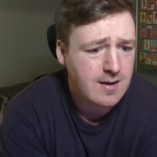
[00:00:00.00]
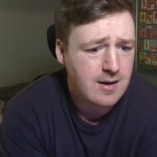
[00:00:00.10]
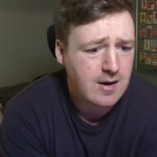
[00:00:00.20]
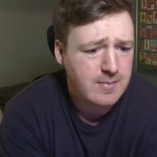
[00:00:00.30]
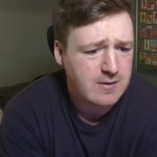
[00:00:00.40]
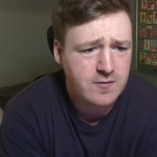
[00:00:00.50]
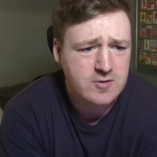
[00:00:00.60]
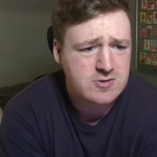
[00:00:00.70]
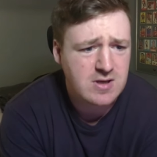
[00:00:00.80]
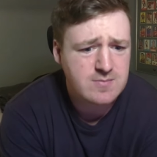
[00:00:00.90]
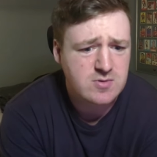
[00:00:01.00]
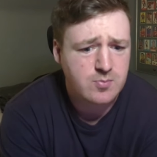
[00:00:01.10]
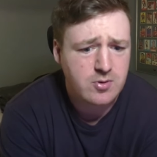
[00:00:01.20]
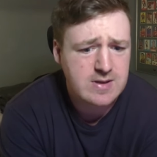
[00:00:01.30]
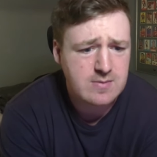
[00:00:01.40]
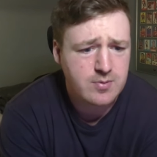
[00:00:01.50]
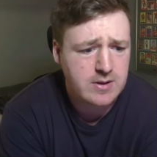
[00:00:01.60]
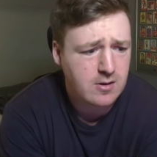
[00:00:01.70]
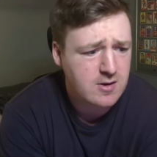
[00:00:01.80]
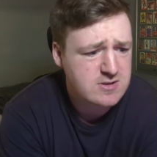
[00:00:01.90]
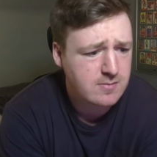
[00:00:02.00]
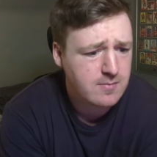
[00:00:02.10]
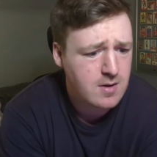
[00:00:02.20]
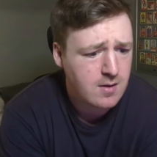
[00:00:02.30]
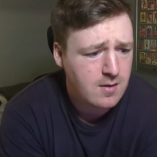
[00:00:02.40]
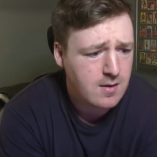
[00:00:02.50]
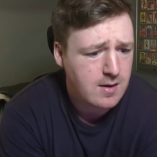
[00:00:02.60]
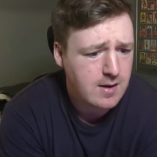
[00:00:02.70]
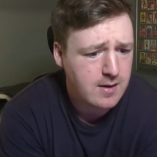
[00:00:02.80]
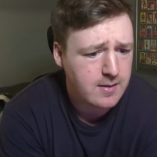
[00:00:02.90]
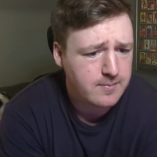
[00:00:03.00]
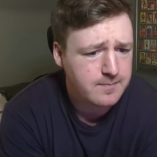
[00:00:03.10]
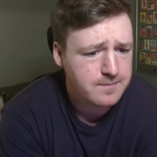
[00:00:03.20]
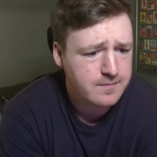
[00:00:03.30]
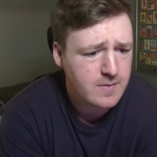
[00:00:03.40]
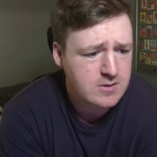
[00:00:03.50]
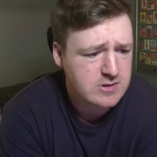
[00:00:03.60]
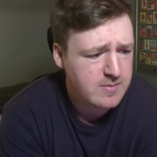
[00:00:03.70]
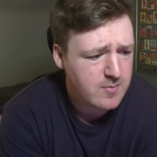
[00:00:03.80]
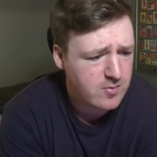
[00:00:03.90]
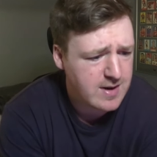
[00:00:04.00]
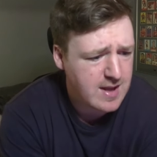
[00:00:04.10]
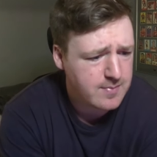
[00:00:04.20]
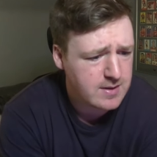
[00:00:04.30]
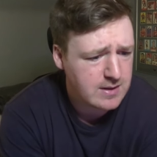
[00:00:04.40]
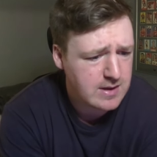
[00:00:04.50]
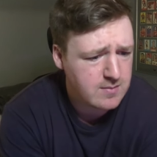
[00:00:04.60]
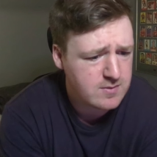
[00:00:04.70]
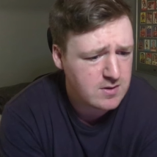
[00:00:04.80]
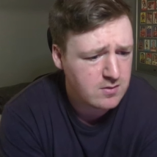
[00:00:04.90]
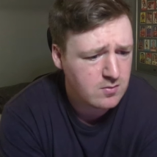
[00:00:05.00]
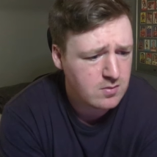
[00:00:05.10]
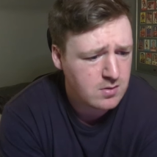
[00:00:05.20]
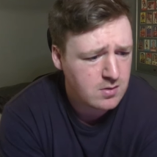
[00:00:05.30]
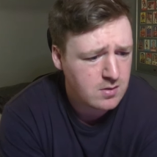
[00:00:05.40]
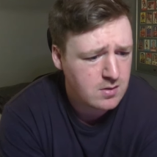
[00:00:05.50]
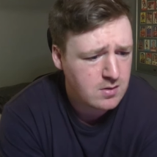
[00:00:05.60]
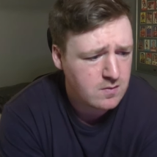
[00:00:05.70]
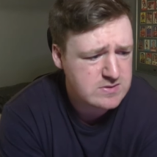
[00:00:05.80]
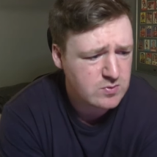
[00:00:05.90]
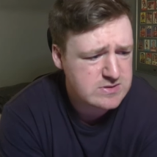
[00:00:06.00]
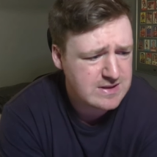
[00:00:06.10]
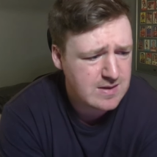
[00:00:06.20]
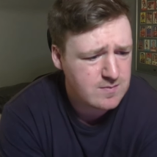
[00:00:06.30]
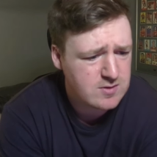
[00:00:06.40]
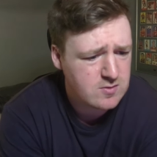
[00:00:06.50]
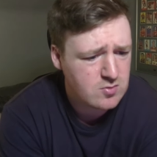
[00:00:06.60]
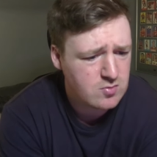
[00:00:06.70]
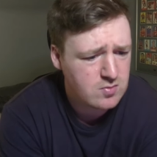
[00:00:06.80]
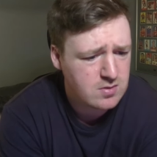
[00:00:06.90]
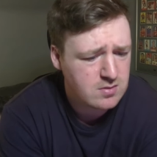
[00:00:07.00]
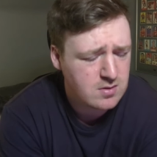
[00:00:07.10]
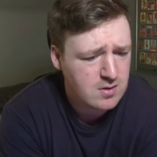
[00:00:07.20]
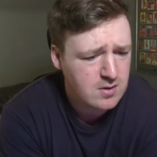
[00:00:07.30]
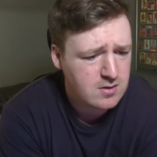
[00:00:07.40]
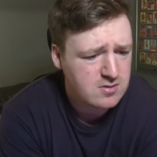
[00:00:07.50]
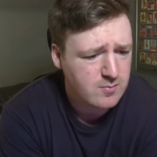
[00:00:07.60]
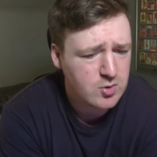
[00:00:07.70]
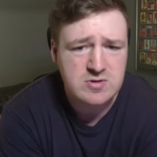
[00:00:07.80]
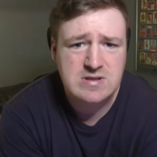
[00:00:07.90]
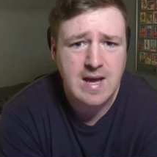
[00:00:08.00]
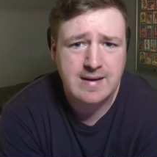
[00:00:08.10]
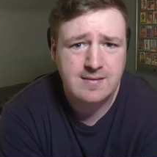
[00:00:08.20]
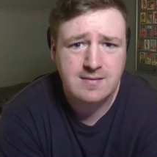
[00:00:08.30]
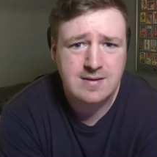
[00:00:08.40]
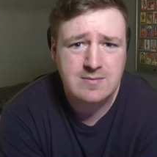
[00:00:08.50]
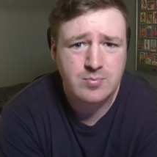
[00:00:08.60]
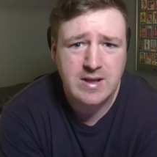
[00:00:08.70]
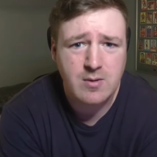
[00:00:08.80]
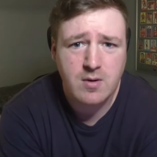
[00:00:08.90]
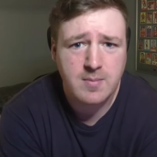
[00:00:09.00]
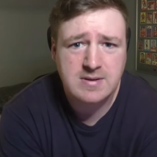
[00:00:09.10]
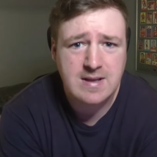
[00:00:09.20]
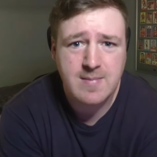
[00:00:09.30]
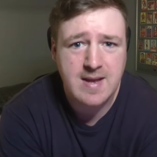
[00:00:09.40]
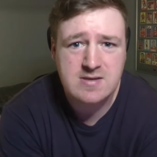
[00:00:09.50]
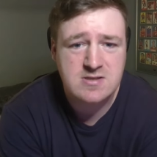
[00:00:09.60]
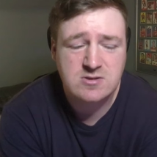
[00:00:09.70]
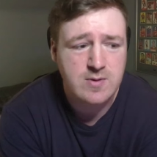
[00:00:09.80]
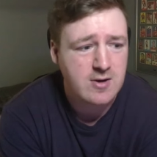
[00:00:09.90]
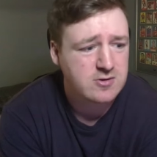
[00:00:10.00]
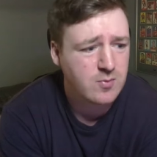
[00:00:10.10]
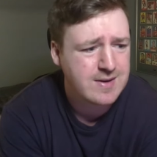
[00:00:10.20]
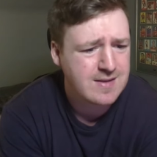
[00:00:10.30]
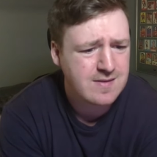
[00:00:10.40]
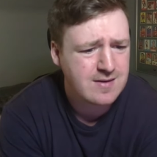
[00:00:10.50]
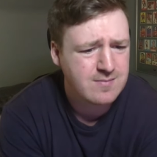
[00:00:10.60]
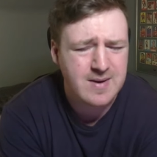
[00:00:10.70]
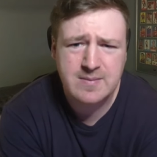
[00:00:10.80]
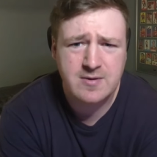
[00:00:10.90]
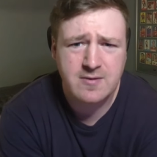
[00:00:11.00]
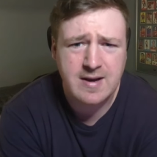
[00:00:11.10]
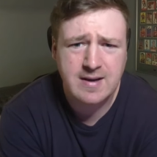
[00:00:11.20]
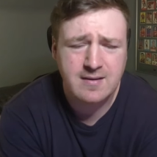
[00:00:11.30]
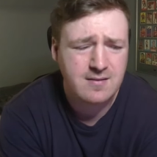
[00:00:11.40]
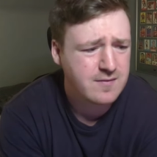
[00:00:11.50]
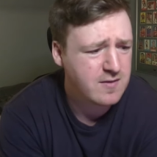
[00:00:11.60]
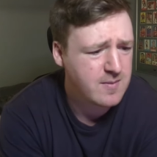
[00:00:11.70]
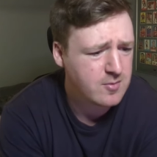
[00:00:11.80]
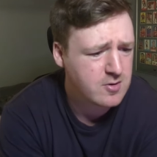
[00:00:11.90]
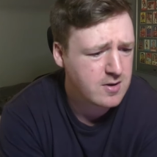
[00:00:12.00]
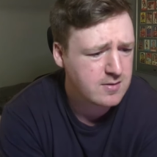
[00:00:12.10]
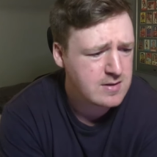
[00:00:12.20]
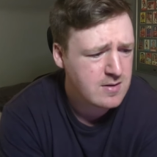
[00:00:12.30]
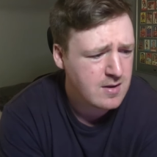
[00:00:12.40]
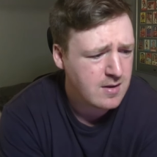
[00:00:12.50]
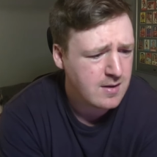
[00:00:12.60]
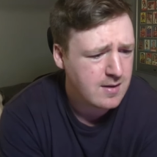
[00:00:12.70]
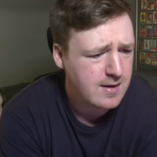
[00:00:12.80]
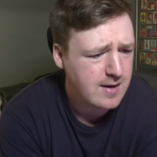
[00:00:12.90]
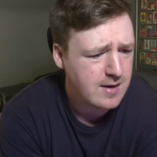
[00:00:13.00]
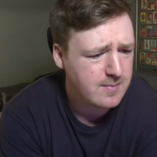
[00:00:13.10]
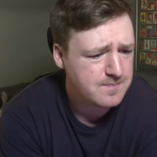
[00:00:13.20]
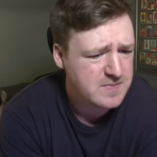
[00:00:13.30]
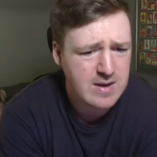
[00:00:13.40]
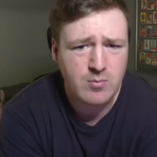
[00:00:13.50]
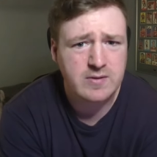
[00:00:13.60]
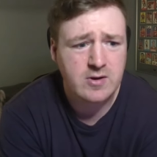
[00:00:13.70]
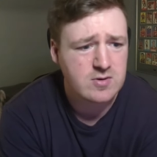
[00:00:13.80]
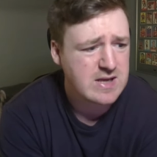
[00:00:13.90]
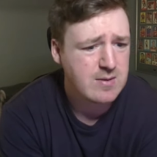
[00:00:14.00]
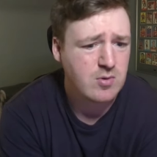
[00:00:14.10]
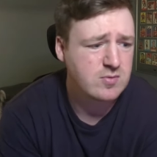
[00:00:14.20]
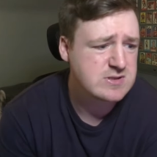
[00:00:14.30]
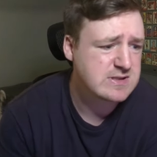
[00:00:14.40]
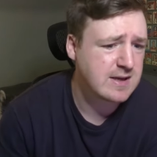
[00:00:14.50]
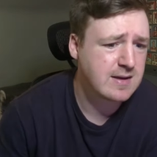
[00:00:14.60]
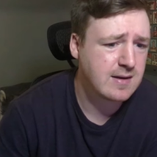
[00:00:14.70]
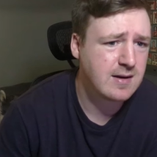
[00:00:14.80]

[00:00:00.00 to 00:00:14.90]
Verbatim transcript: Yeah, first two games are pretty awesome. Trying to remember what happened in Game 2. Wasn't Game 2, the Maroons kind of didn't play well, but they managed to squeak out the win, I think. Might have been raining, if I remember correctly. Game 1, though, Game 1 was sick.